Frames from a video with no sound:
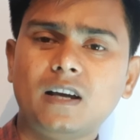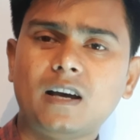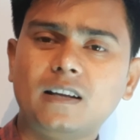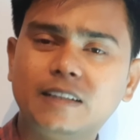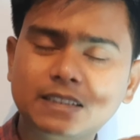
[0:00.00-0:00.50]

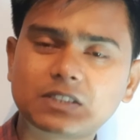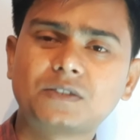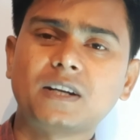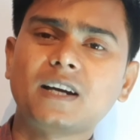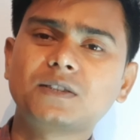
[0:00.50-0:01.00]
the
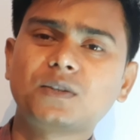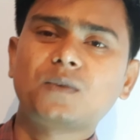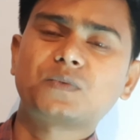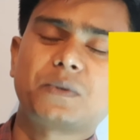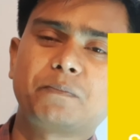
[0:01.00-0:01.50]
structure
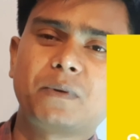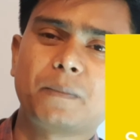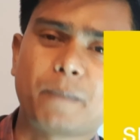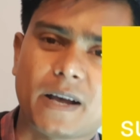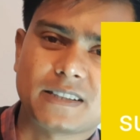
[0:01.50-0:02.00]
of simple
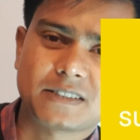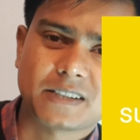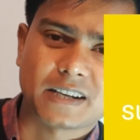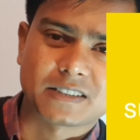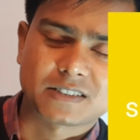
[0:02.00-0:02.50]
past
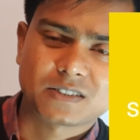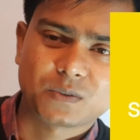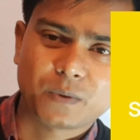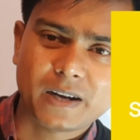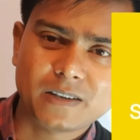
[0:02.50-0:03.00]
tense,
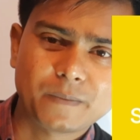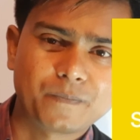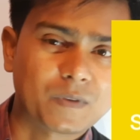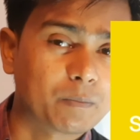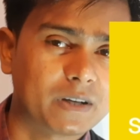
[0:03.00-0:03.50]
right?
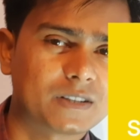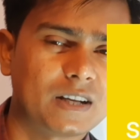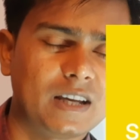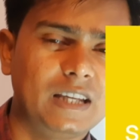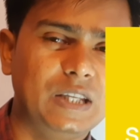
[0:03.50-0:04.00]
But
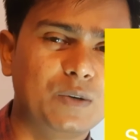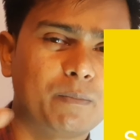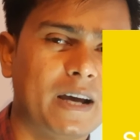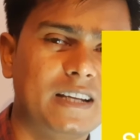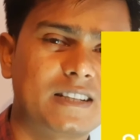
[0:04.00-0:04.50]
you
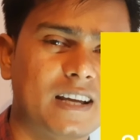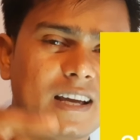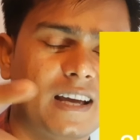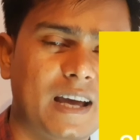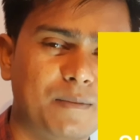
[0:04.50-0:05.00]
might
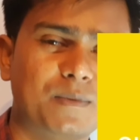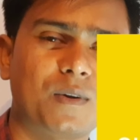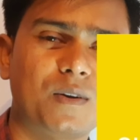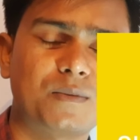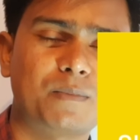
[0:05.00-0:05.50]
have
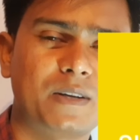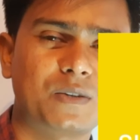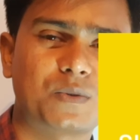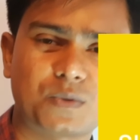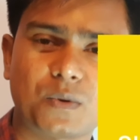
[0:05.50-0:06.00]
not
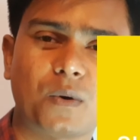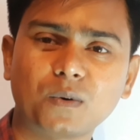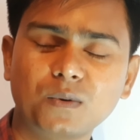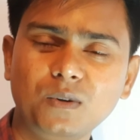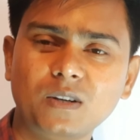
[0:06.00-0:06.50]
been
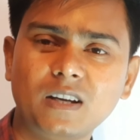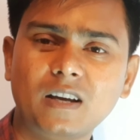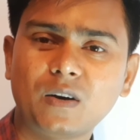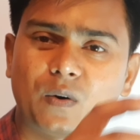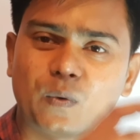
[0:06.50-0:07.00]
told
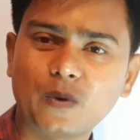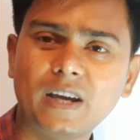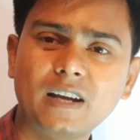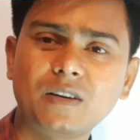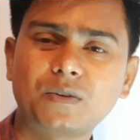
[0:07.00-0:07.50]

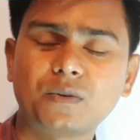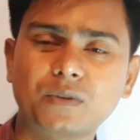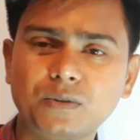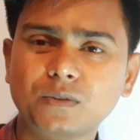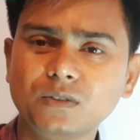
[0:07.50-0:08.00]
where to
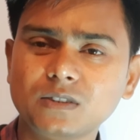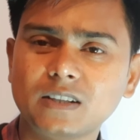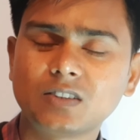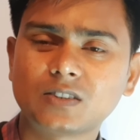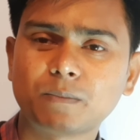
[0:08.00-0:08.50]
use
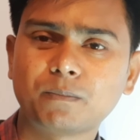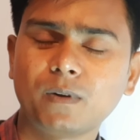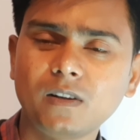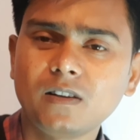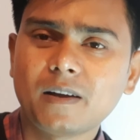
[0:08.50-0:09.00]

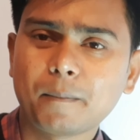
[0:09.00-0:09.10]
simple